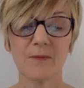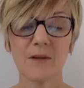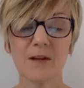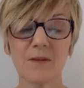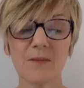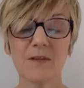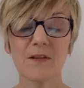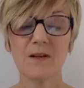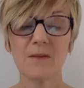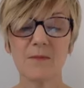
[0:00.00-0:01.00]
perhaps a
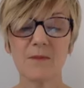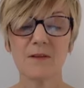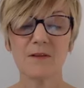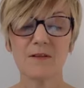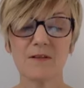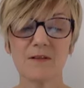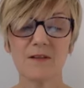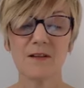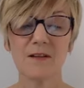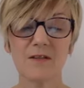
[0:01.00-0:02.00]
numbness,
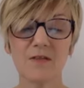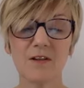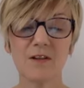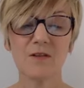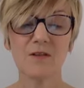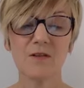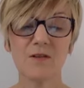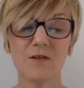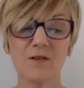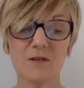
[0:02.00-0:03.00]
and that's fine
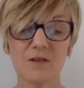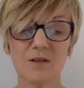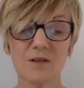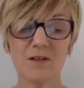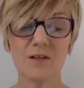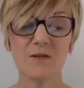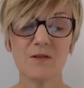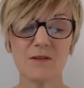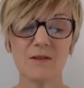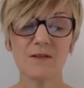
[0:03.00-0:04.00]
too. Just
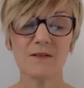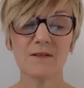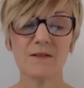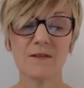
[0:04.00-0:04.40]
notice.